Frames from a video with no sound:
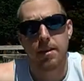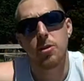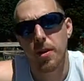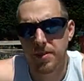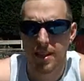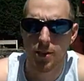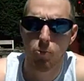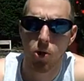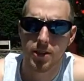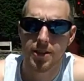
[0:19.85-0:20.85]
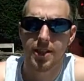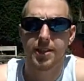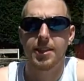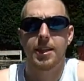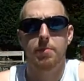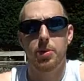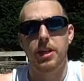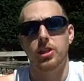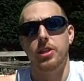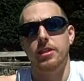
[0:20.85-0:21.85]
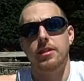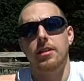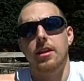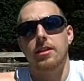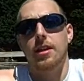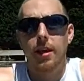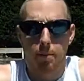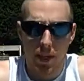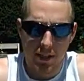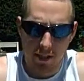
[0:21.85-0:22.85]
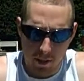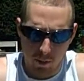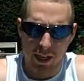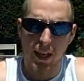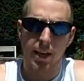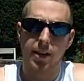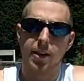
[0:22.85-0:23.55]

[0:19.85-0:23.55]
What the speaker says: UFC 116 predictions taking place this weekend.